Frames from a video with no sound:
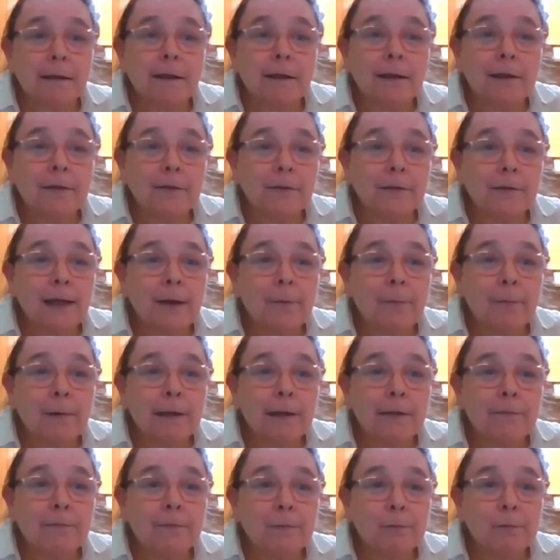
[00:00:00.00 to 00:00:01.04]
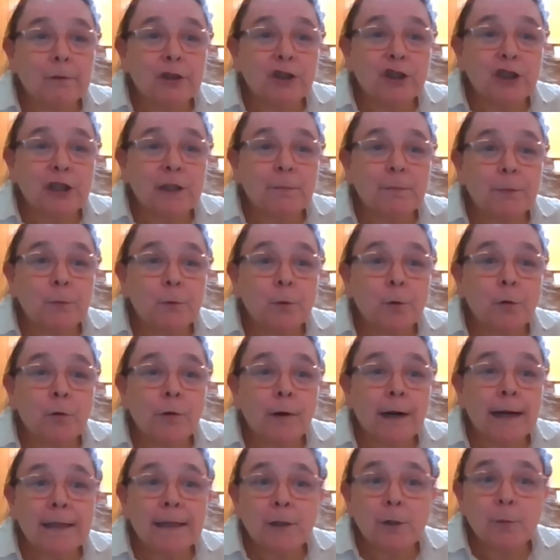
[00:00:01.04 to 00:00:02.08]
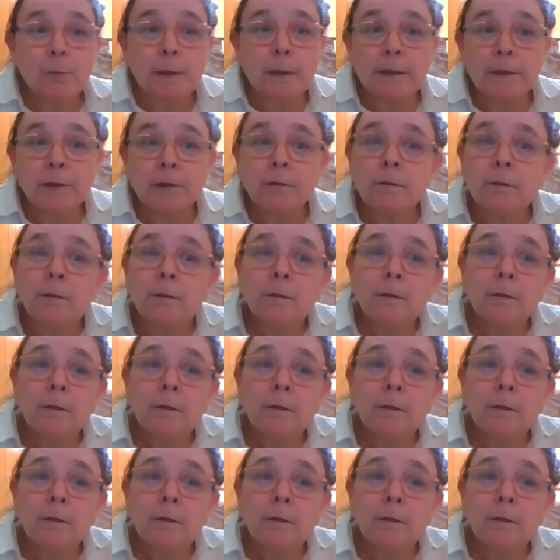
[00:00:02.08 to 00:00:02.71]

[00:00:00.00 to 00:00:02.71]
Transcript: And that way, if it was cheap, you won't cry so much.